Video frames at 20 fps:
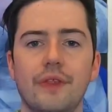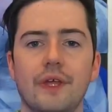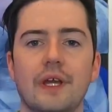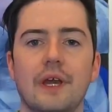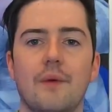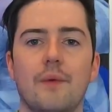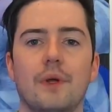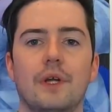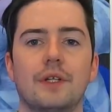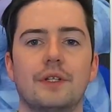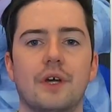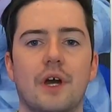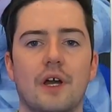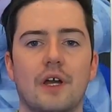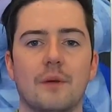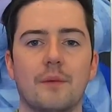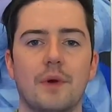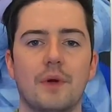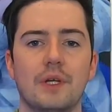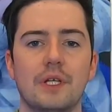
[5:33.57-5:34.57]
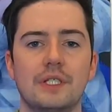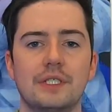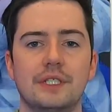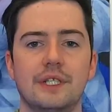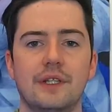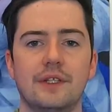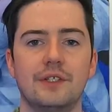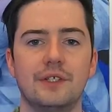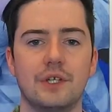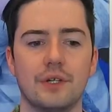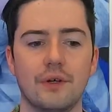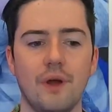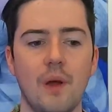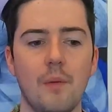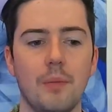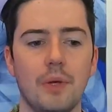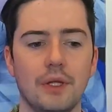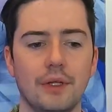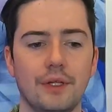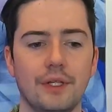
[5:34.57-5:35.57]
thing I want to talk about is the
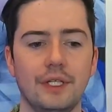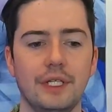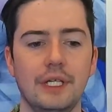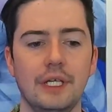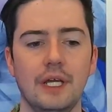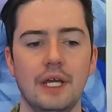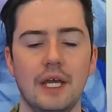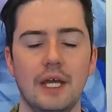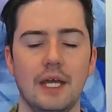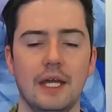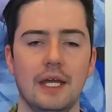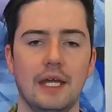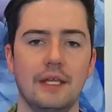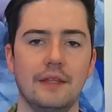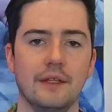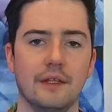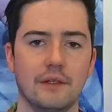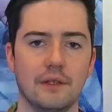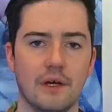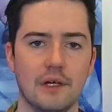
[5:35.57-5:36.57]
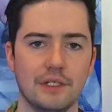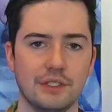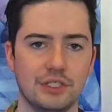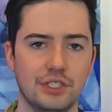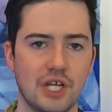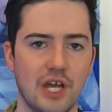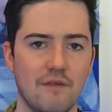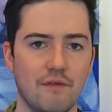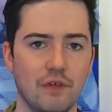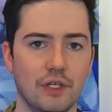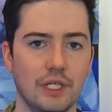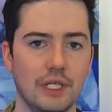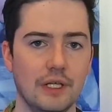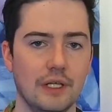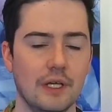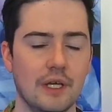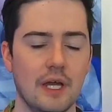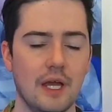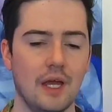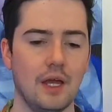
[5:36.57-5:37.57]
durability and the longevity.
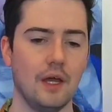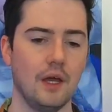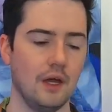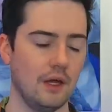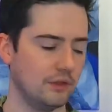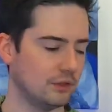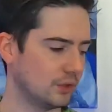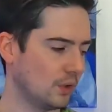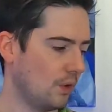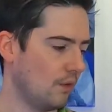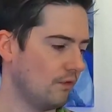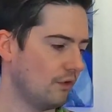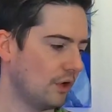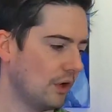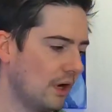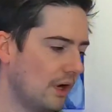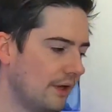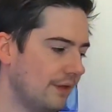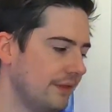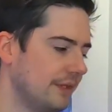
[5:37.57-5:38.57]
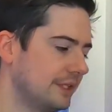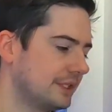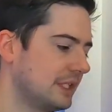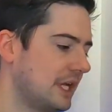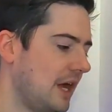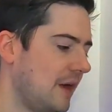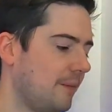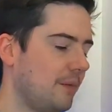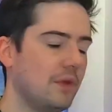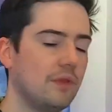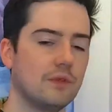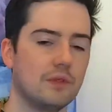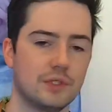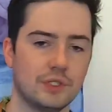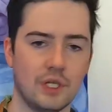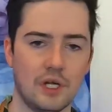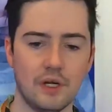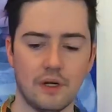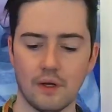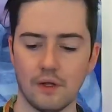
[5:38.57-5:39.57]
So overall, this camera, there's
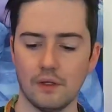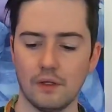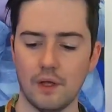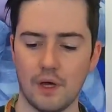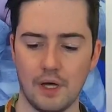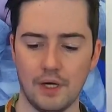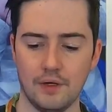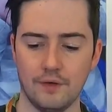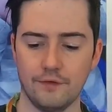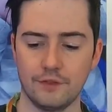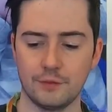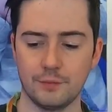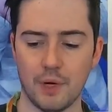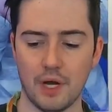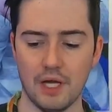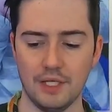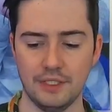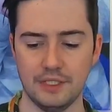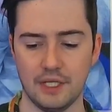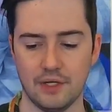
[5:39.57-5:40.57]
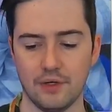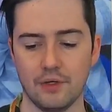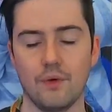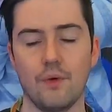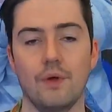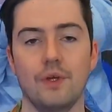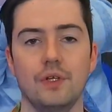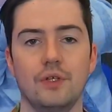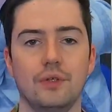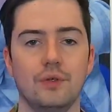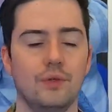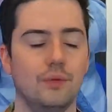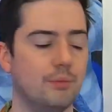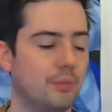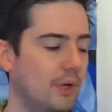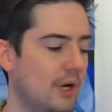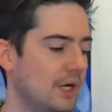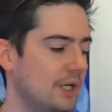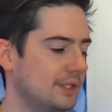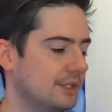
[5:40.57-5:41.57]
not a lot of spots that are going to
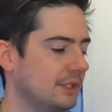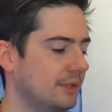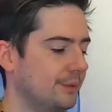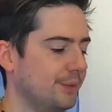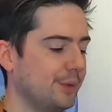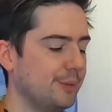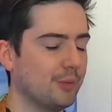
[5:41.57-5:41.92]
possibly